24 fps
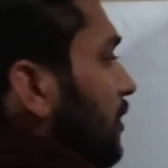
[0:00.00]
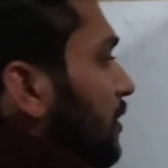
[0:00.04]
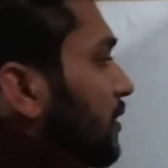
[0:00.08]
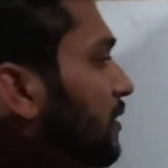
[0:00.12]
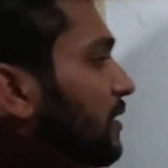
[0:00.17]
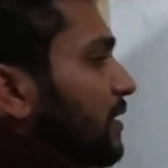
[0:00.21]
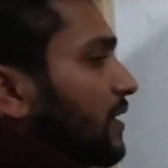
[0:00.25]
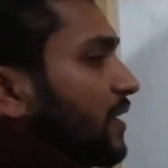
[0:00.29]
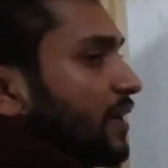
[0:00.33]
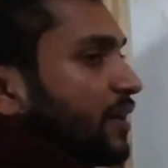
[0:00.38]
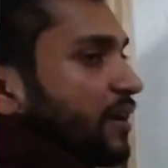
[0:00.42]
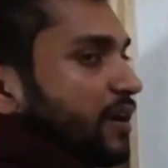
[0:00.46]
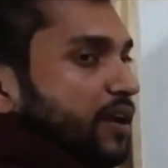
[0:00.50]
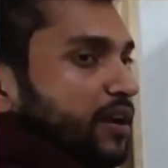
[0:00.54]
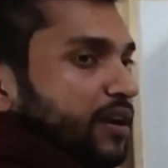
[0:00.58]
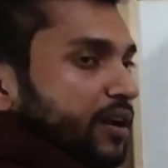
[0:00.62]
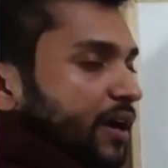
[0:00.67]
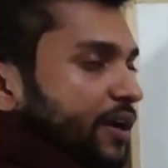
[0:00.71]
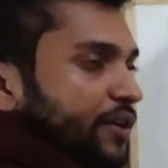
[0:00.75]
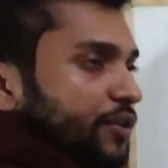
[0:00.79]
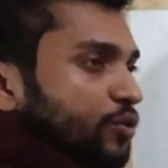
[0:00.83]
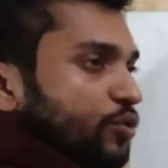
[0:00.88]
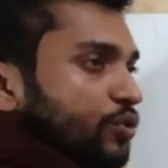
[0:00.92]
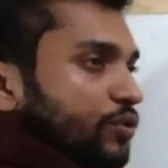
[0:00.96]
and there are,
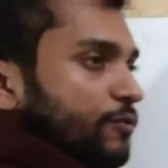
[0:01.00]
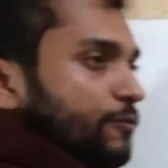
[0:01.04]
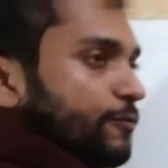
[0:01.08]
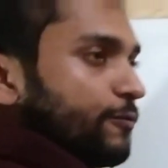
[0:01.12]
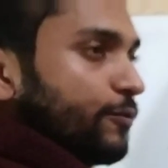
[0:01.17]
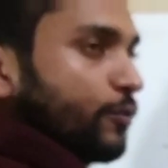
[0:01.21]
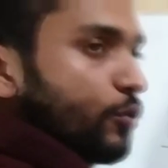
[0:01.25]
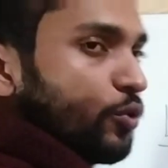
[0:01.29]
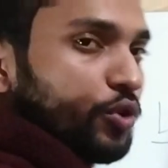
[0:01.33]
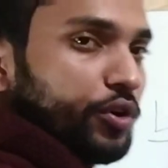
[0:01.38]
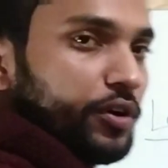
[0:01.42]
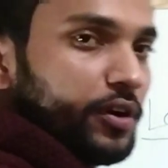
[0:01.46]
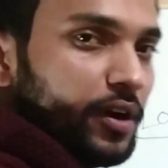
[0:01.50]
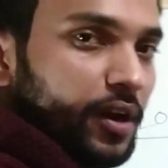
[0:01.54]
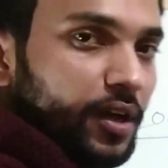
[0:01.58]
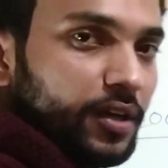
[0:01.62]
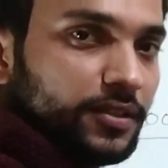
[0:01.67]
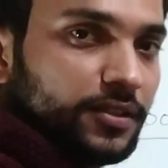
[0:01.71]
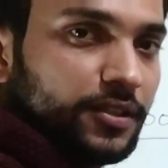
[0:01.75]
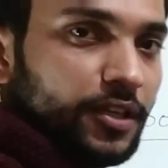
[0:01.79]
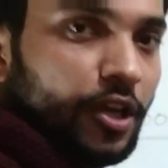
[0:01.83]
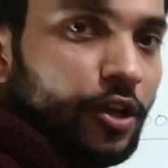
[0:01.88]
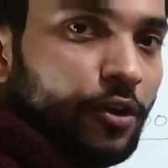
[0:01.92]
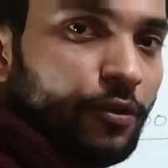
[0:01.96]
I told, 4
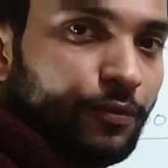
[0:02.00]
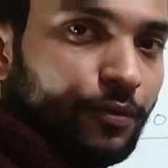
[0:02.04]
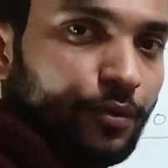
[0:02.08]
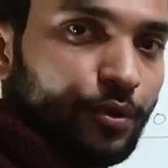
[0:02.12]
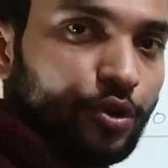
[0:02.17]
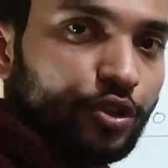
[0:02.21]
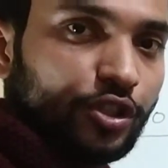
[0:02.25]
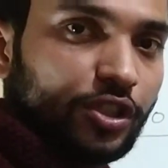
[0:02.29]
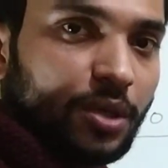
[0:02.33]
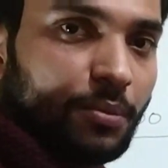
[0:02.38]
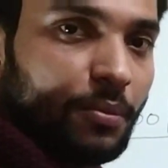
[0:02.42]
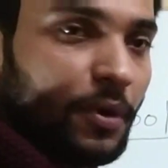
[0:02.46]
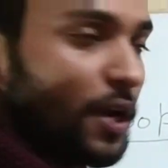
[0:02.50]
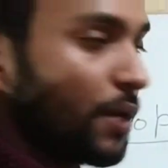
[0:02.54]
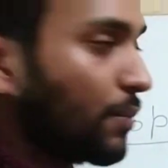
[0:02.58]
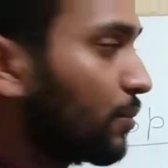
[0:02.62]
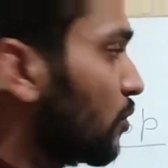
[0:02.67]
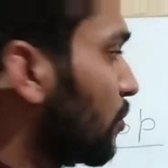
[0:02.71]
drugs: furosemide,